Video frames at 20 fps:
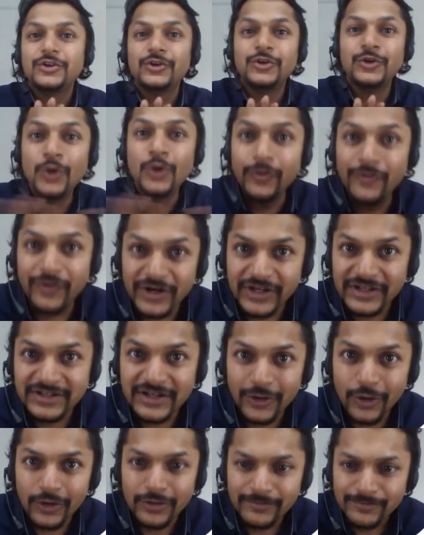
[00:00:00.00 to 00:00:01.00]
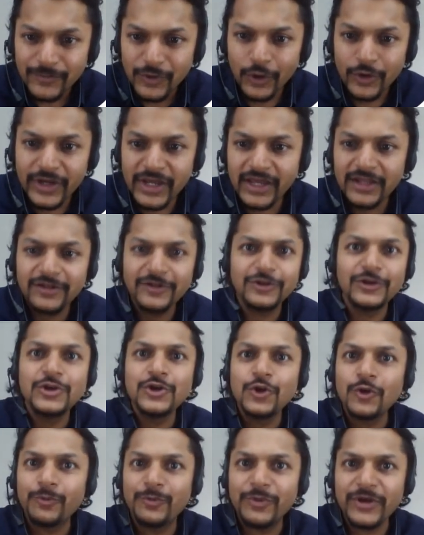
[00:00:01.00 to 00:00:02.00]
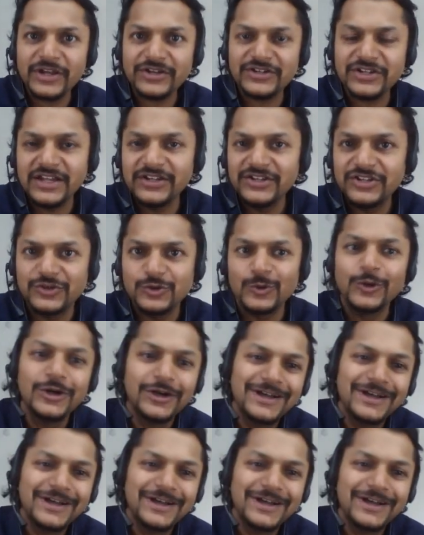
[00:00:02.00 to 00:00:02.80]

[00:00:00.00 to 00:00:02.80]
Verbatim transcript: No worries at all. Okay? No prestige issue.